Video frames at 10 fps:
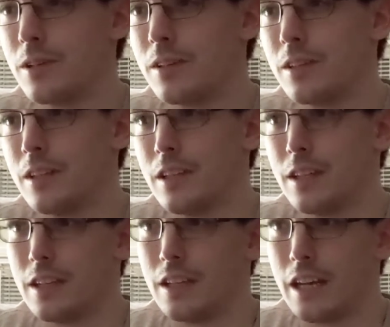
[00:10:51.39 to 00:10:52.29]
But
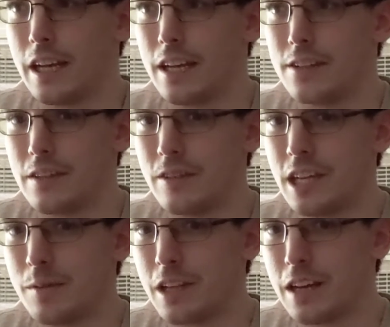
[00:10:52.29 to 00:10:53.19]
I guess every
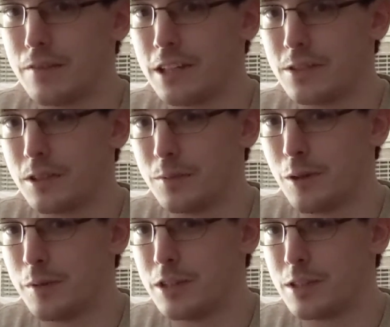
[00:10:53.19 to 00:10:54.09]
game can have not so good
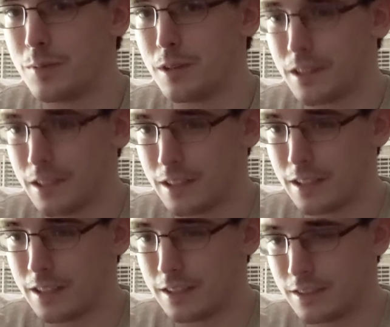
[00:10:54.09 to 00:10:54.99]
moments, but
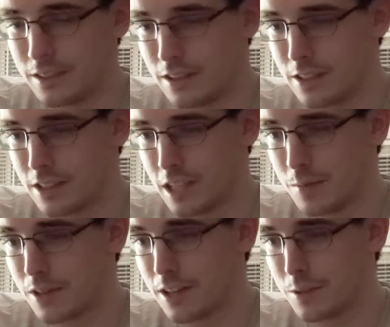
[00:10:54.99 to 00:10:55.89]
this
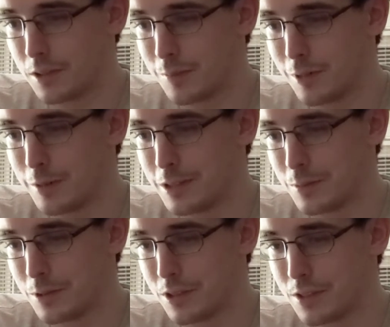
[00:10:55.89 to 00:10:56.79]
game's not so good
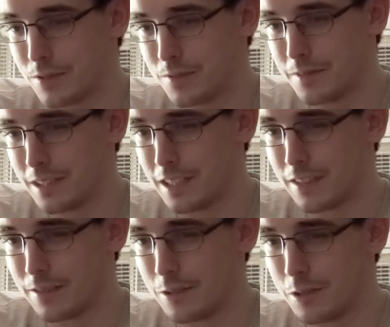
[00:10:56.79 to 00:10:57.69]
moments were just
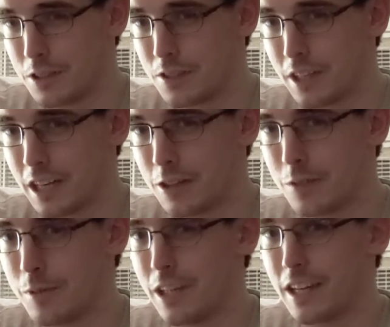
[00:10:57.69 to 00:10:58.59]
really stuck
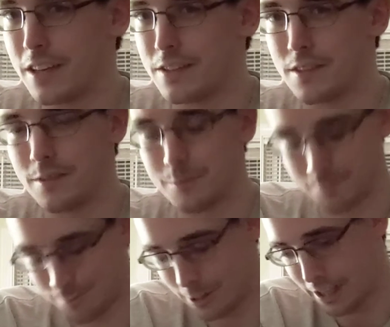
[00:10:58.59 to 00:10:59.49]
out to me, I guess.
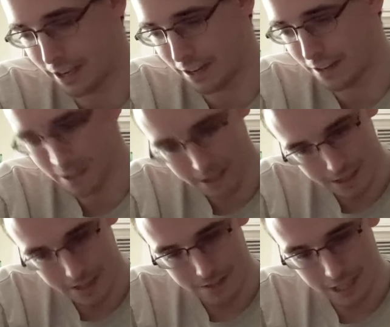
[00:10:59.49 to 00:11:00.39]
But yeah,
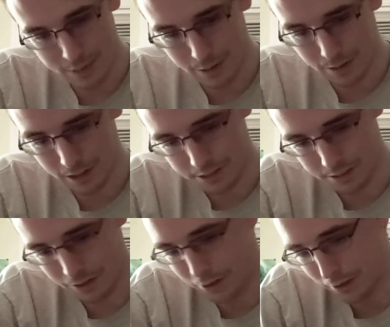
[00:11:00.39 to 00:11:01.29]
that's my
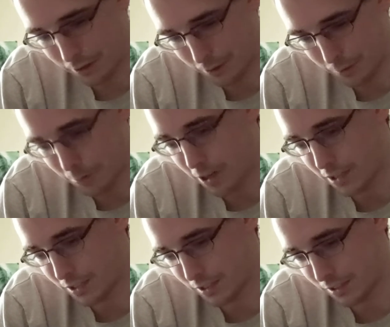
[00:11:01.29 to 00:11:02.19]
thoughts on
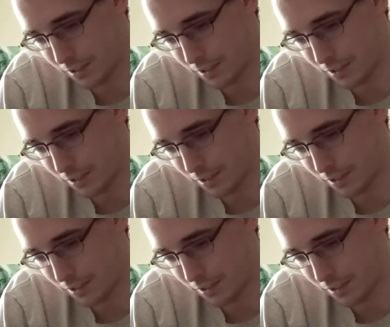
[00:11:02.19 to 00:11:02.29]
Overwatch.